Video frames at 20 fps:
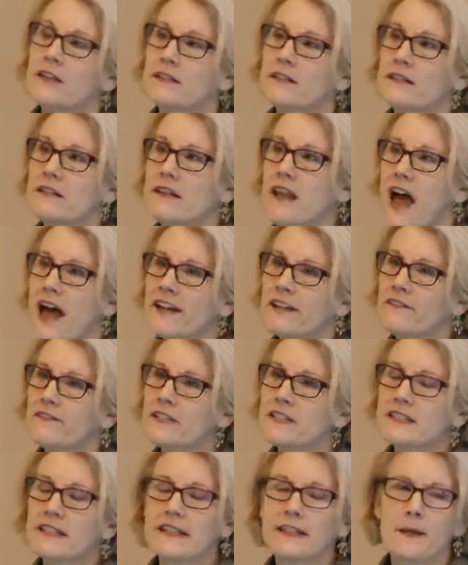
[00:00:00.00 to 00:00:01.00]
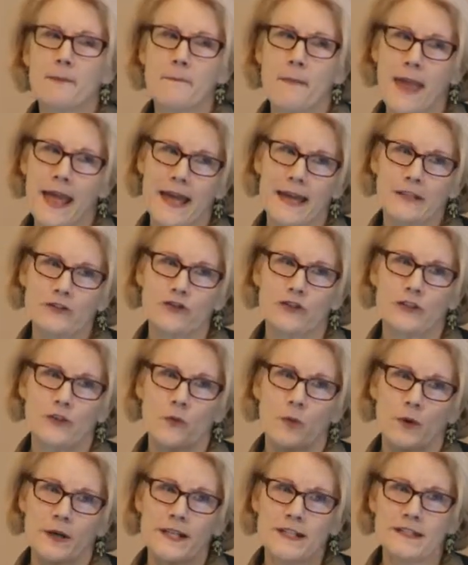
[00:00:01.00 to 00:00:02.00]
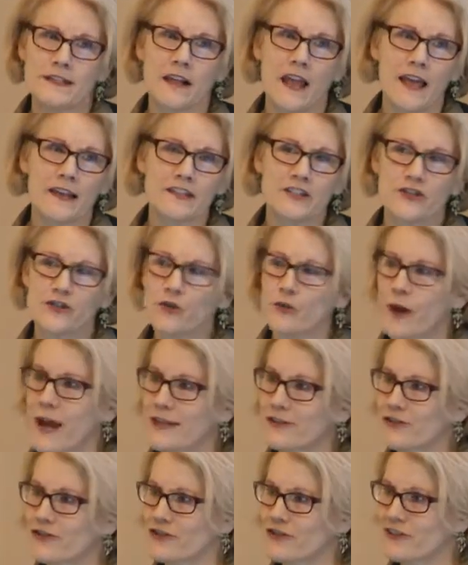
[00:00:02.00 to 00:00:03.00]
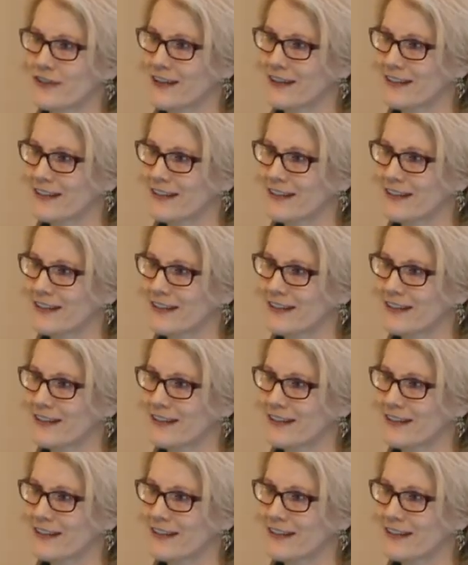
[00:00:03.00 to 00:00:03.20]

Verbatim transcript: none of us can imagine what it's like to scratch